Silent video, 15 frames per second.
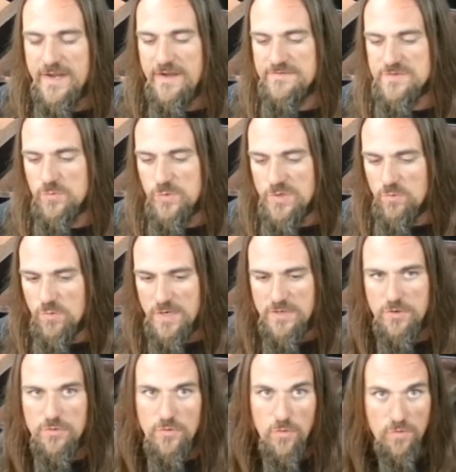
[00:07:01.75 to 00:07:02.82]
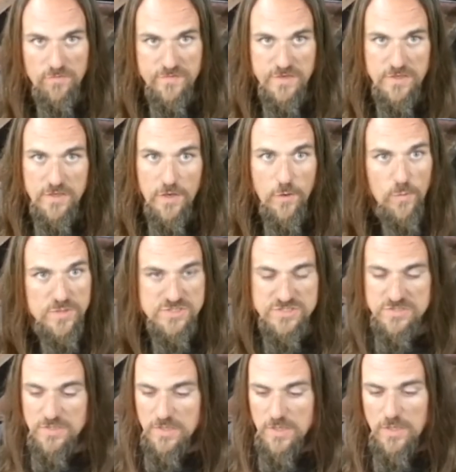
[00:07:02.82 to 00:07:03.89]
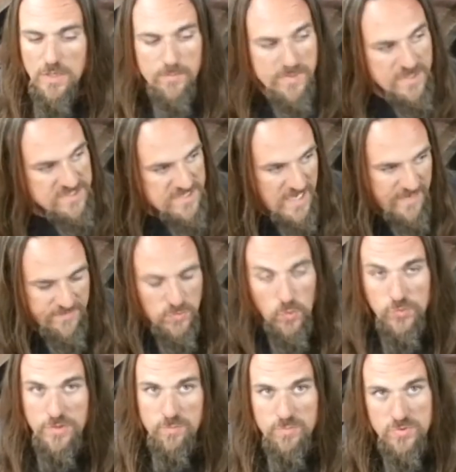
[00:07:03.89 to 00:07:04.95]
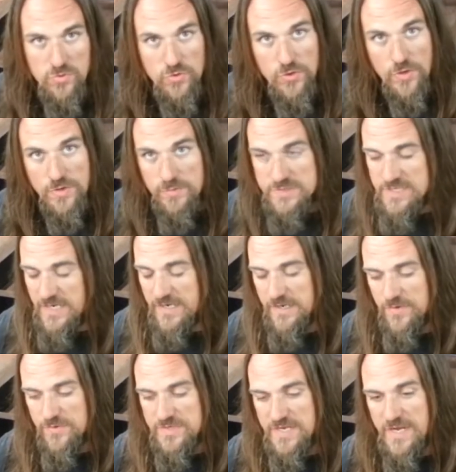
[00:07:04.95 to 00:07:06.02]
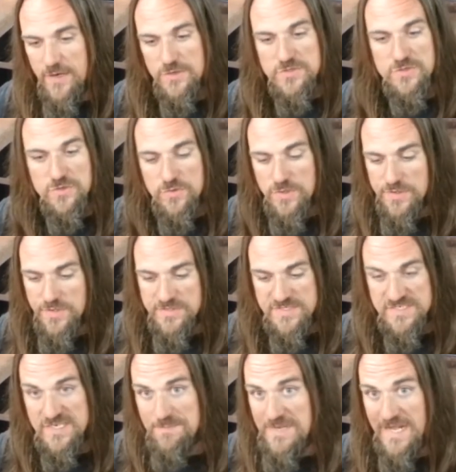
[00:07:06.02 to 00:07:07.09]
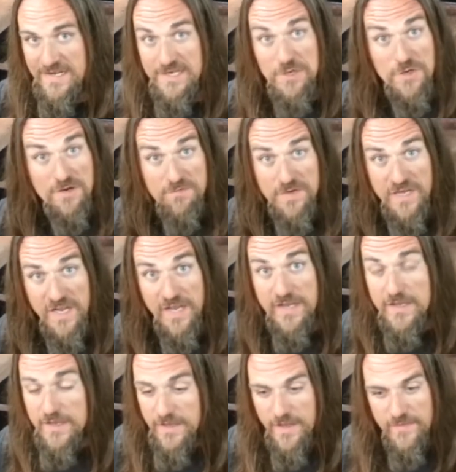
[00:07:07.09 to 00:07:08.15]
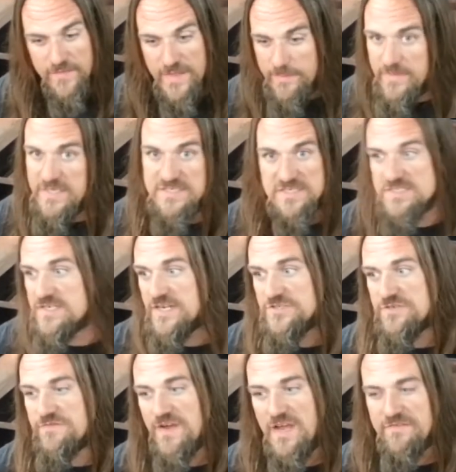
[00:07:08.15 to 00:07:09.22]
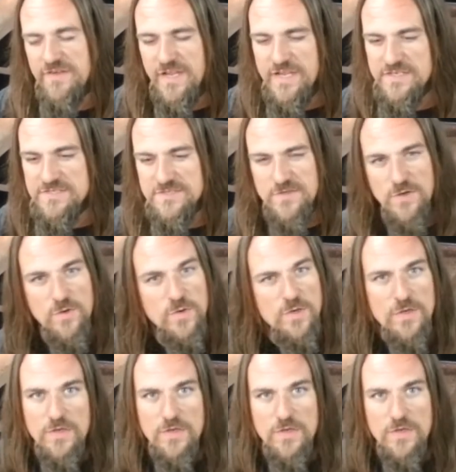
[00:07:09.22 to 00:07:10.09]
have to re-render the whole video, which, because I have an old computer, it would take another day or two, and then since I'm not here every day, that means it's an extra 5 days. So